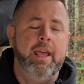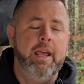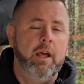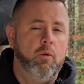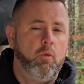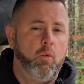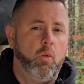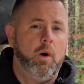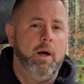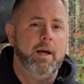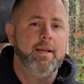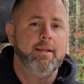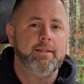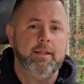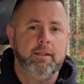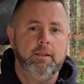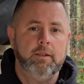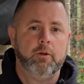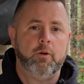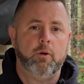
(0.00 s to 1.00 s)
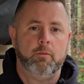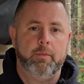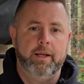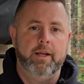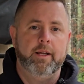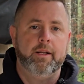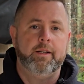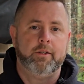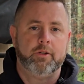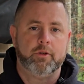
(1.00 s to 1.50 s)
it was a little
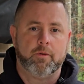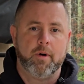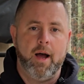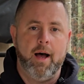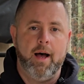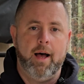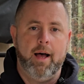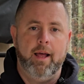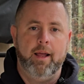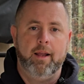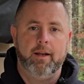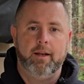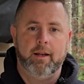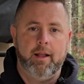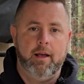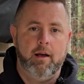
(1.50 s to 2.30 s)
bit dry.